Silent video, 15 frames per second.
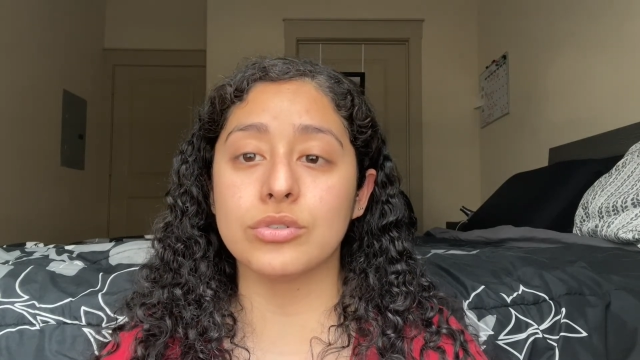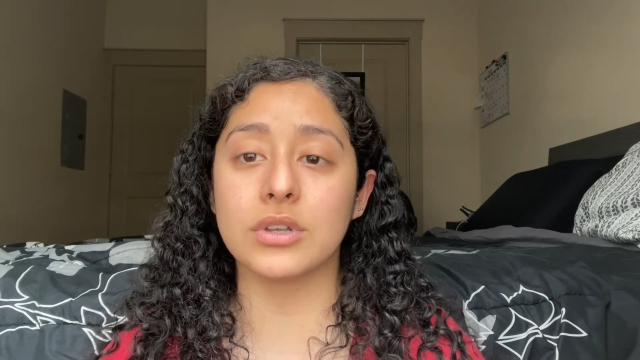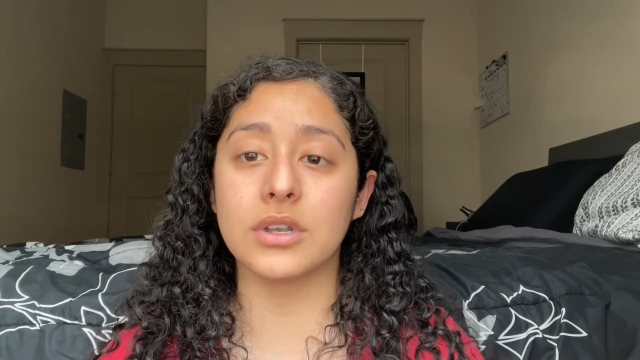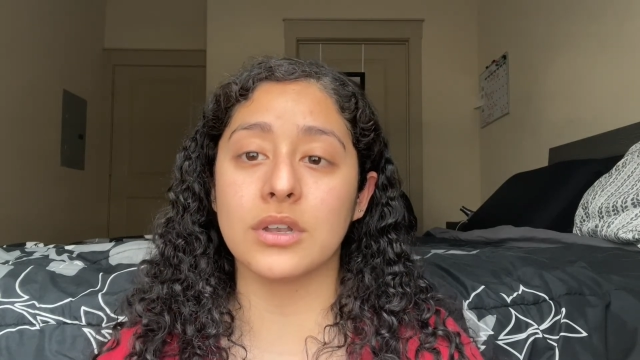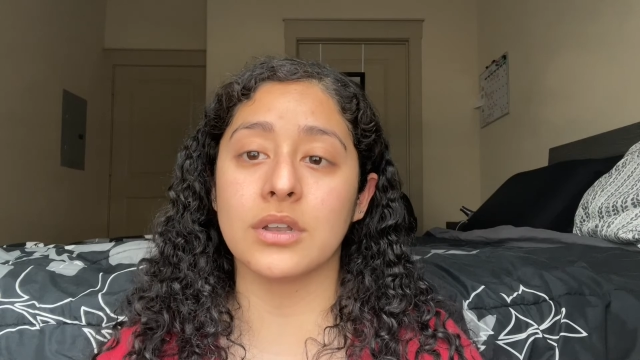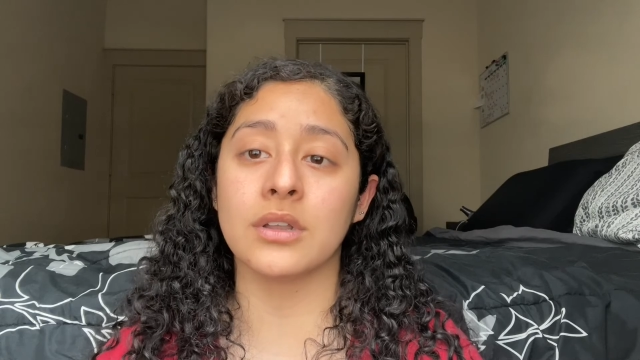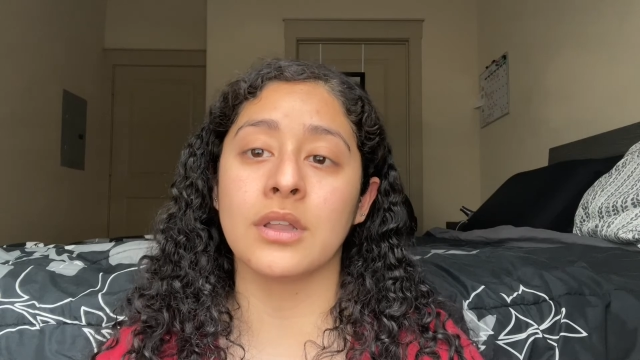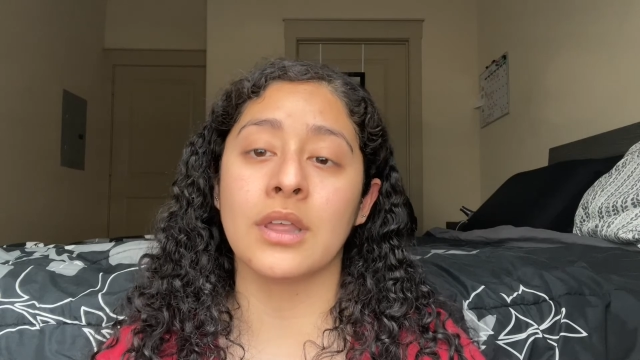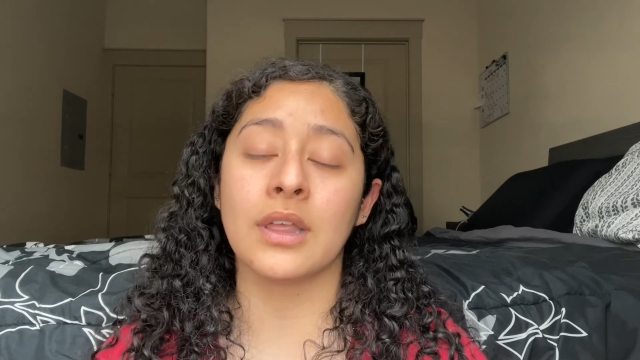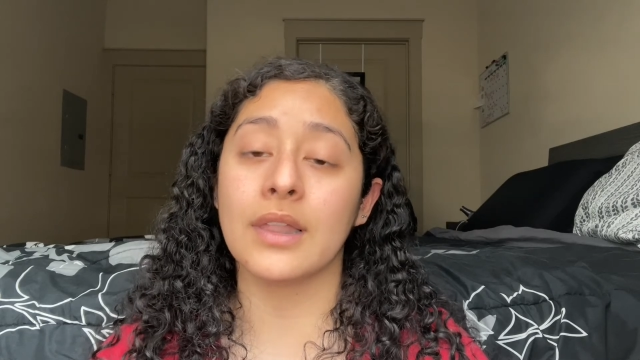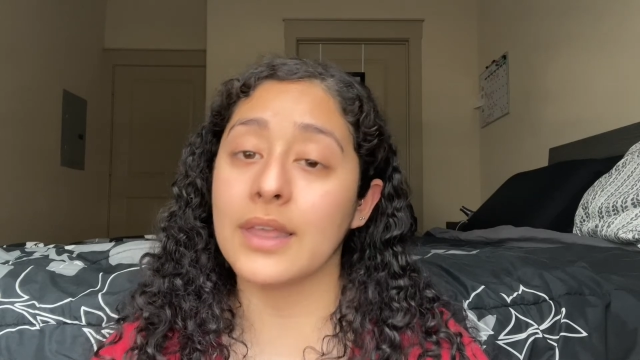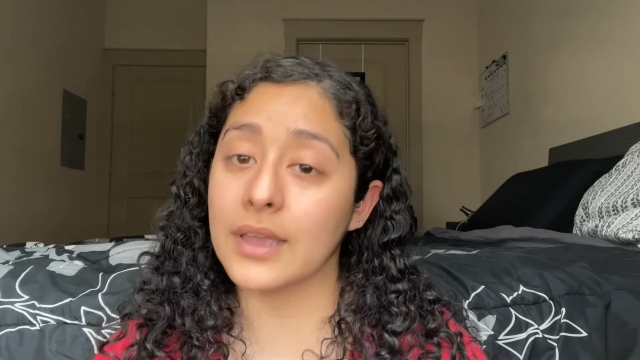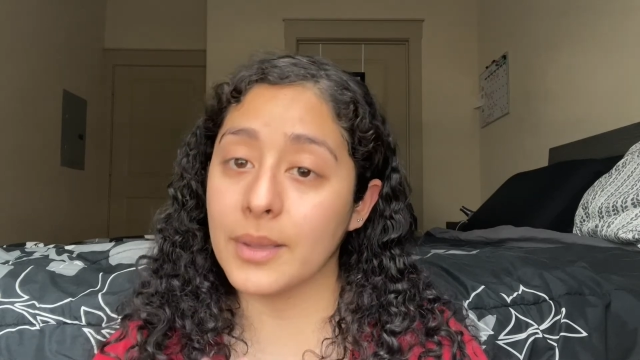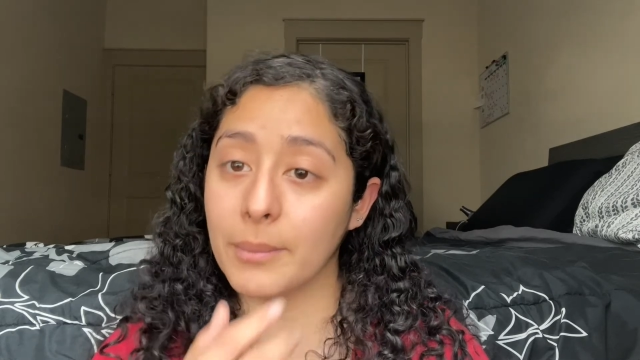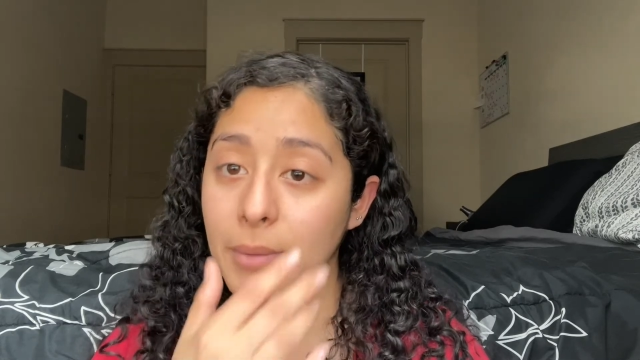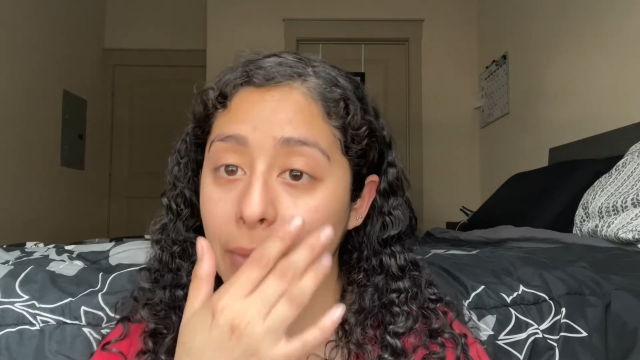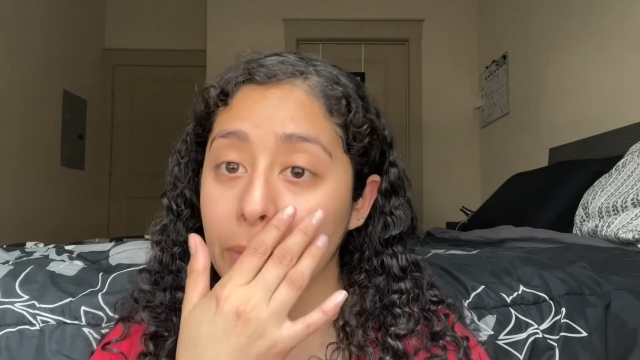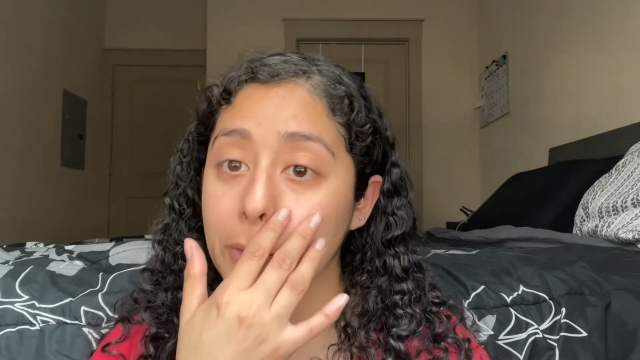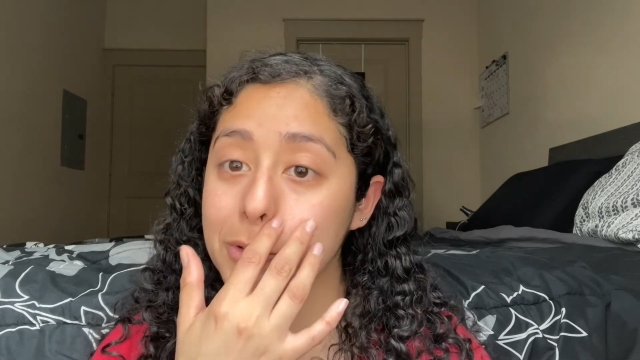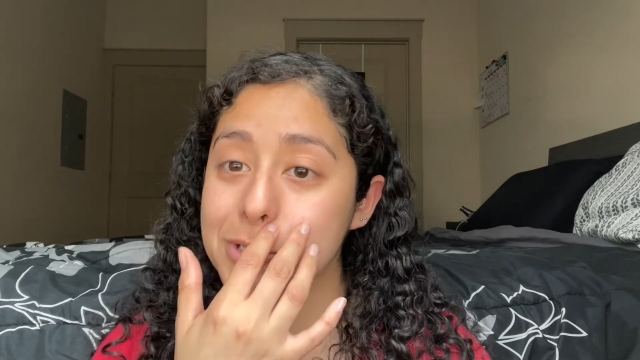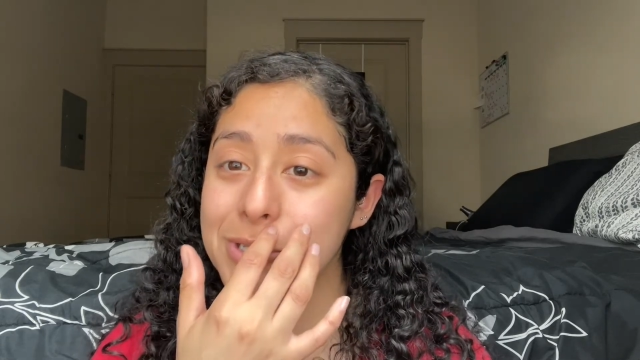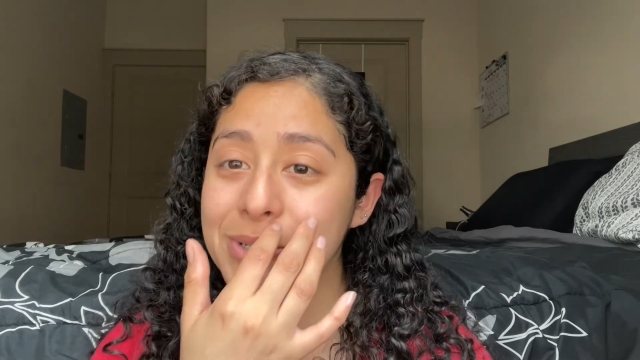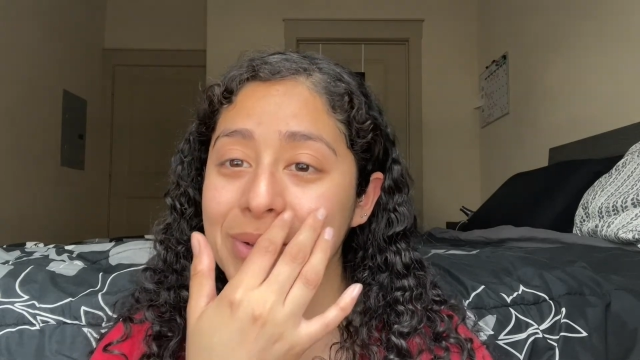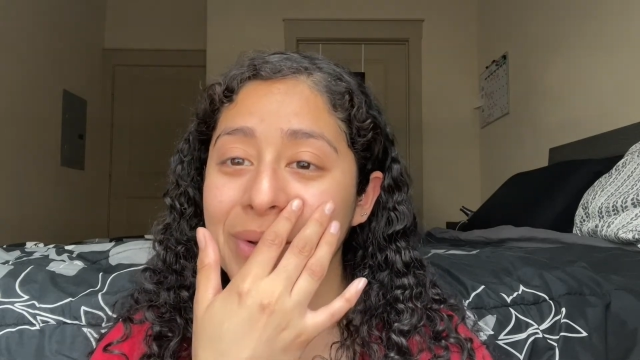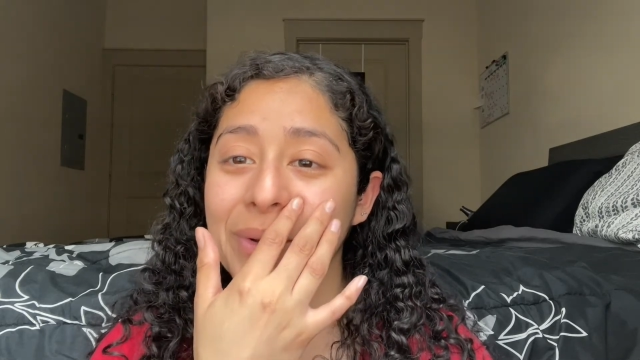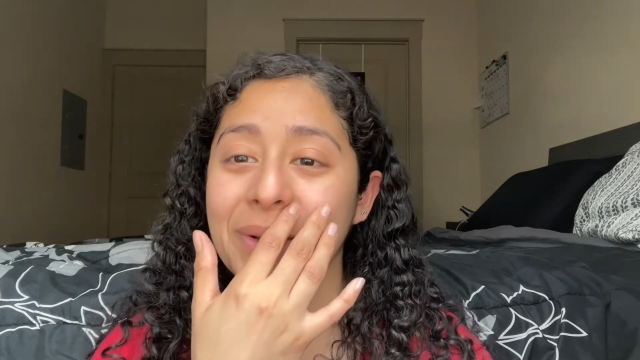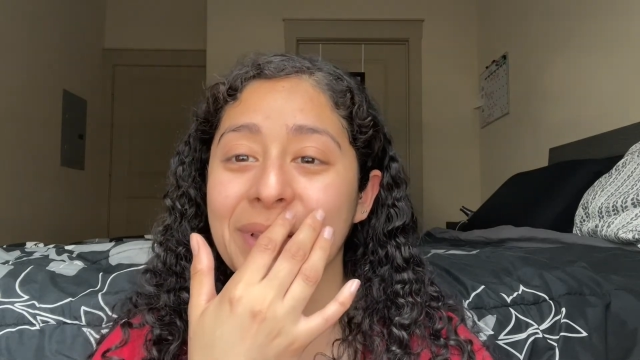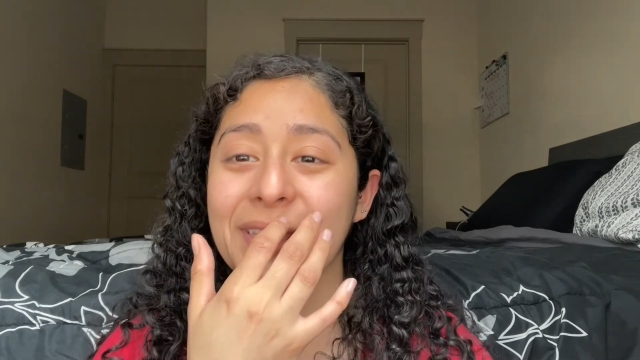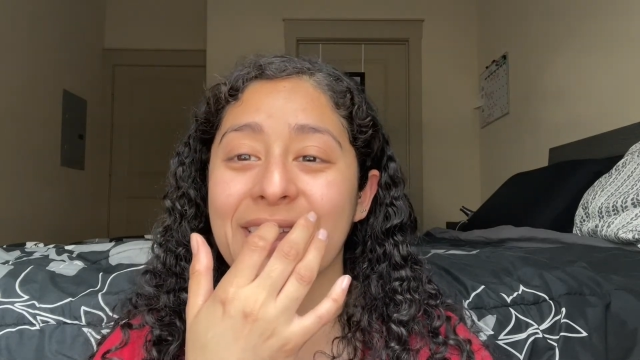in like a month or two.